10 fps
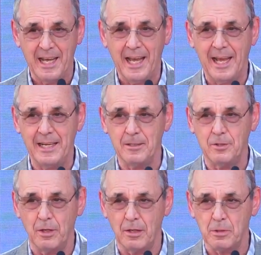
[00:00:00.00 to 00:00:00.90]
and in
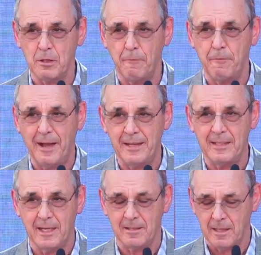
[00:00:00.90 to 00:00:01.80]
terms of
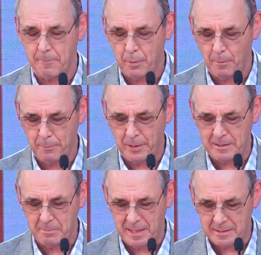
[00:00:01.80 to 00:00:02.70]
finding the appropriate
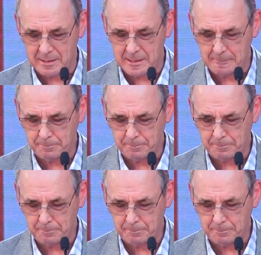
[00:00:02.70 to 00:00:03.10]
means.